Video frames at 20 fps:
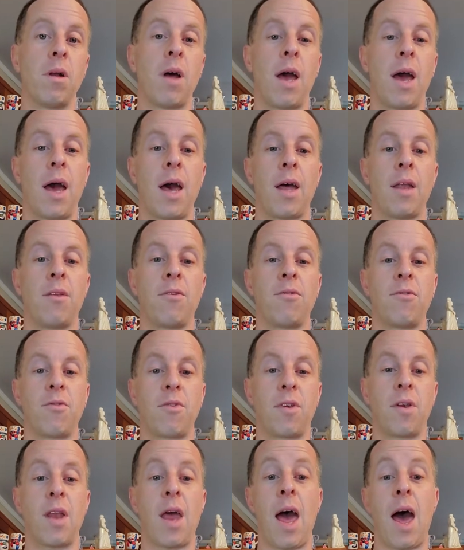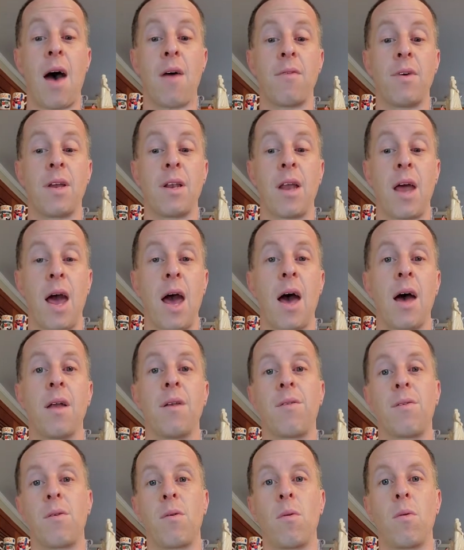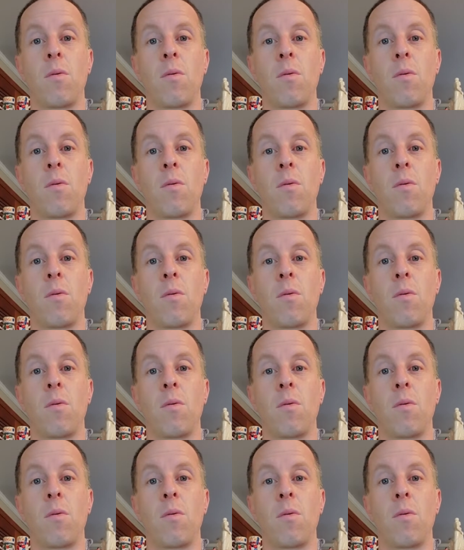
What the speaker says: and have it at